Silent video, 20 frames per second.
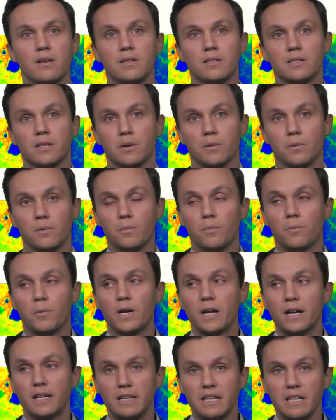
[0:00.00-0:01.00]
So
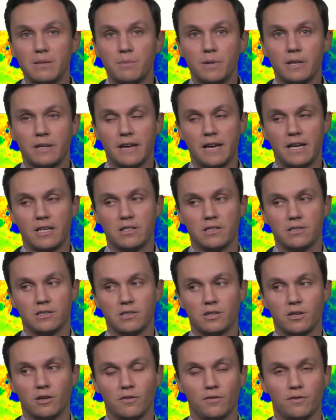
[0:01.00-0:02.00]
what are the
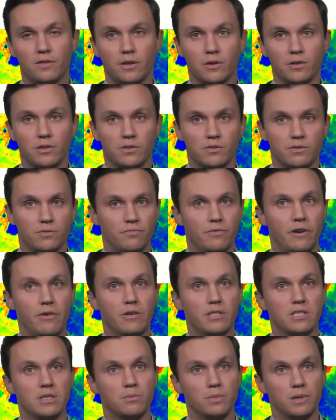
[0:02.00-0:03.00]
implications of those
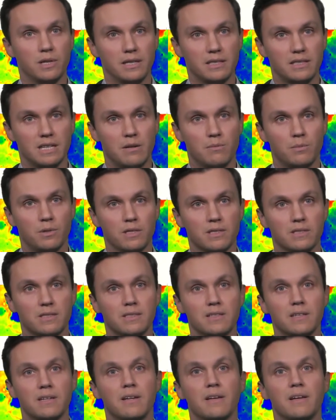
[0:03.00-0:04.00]
very simple examples?